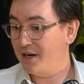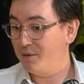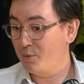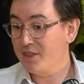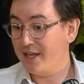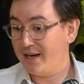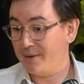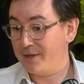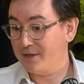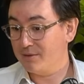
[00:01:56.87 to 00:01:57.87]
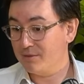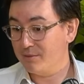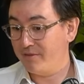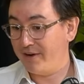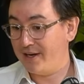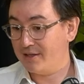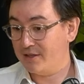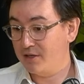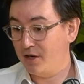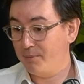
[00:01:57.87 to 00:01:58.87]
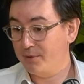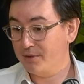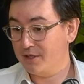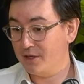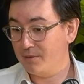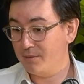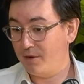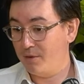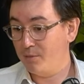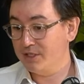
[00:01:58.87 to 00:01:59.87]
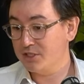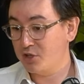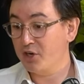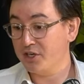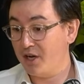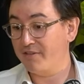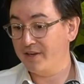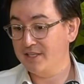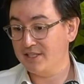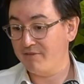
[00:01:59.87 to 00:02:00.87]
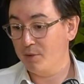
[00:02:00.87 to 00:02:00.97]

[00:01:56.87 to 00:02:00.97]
With that, we've had a couple, we started off GigSafe.